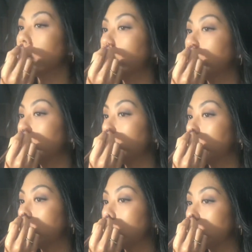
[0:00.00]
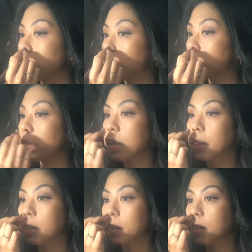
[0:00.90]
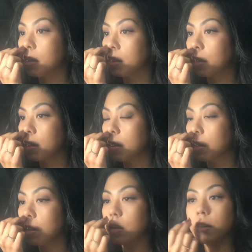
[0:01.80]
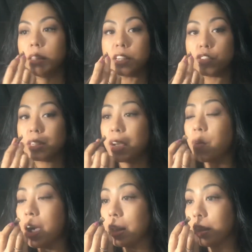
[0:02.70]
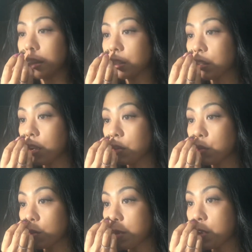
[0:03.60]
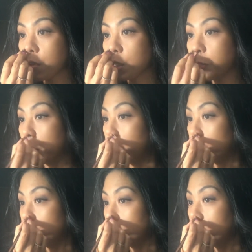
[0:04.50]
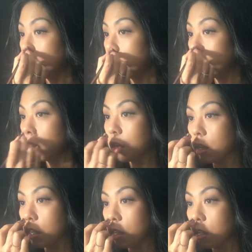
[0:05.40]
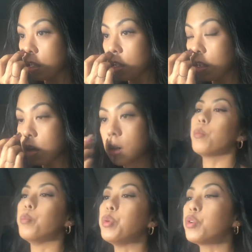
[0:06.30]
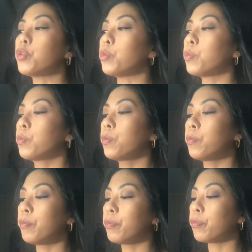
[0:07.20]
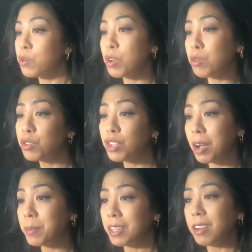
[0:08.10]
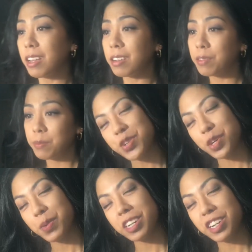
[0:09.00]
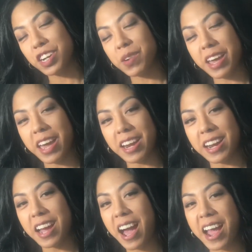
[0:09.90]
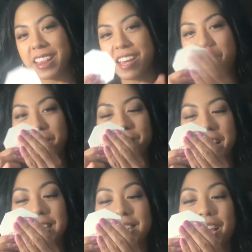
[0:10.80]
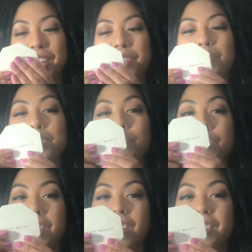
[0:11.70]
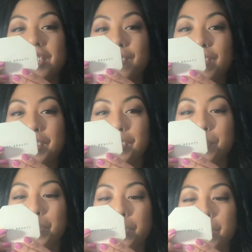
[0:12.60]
above my nostrils right here. That's just how I like to contour my nose personally. Boom. No nose job needed. Or we're gonna go ahead and highlight our face. I use Rihanna's Fenty Beauty